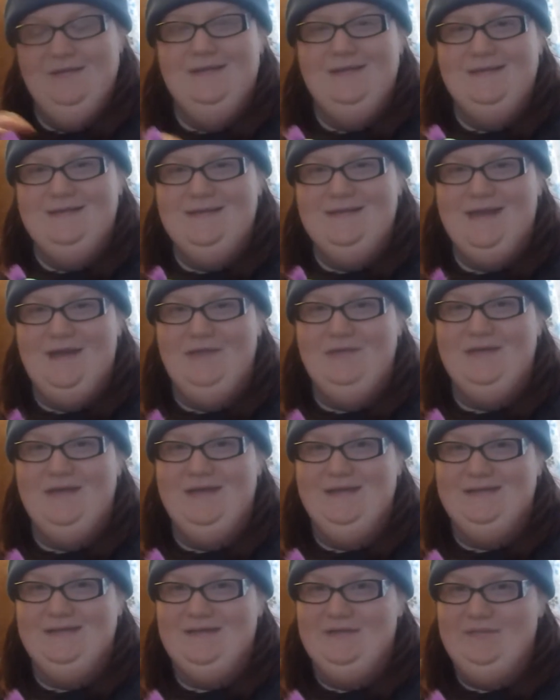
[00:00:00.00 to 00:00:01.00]
let's see how
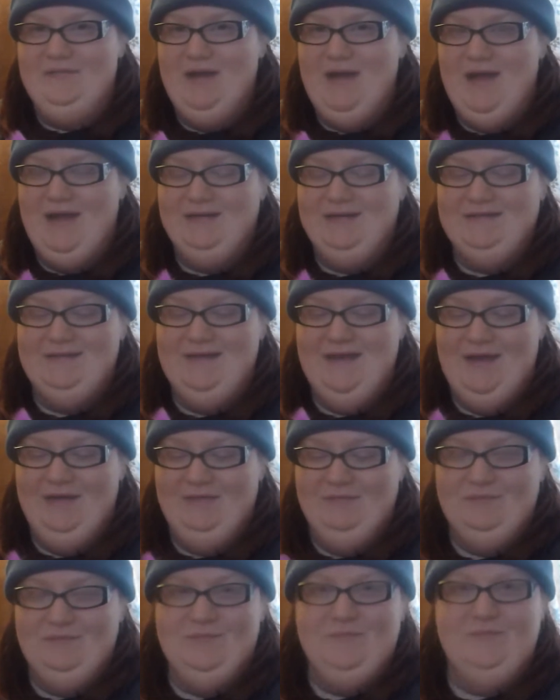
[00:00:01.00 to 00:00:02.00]
Kingsley reacts
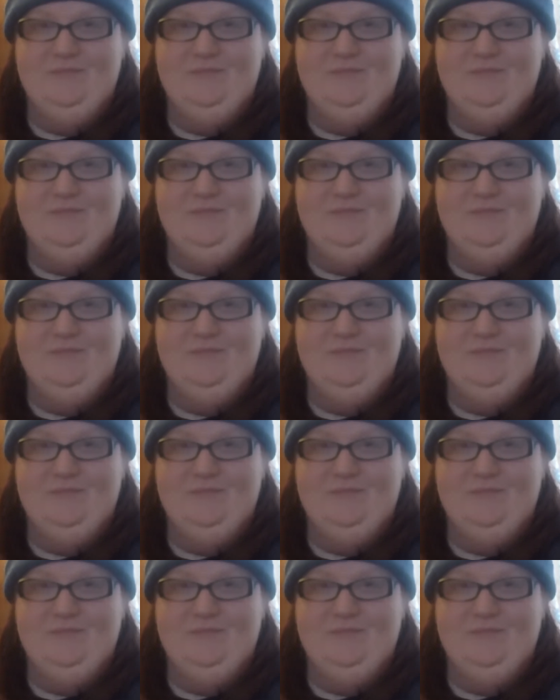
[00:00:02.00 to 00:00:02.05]
now.